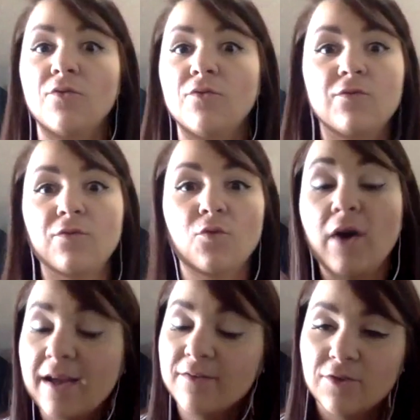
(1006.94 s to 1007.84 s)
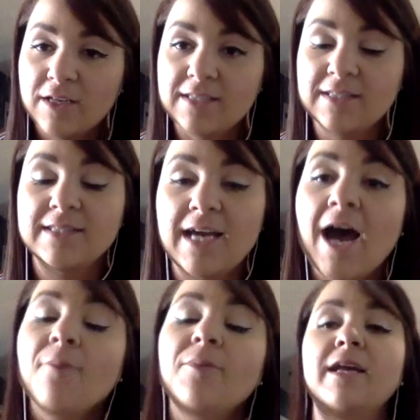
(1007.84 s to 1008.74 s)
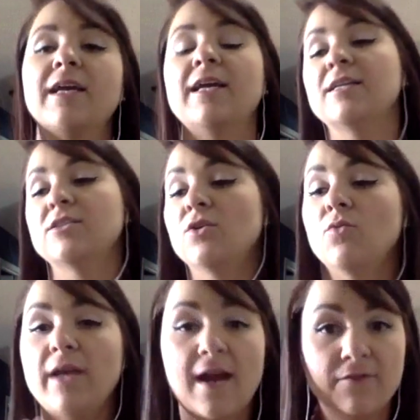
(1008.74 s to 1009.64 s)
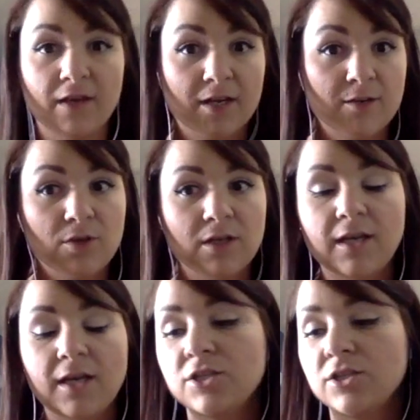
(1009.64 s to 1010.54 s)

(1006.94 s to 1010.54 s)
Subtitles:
whatever it is that's happening. And so we have that communication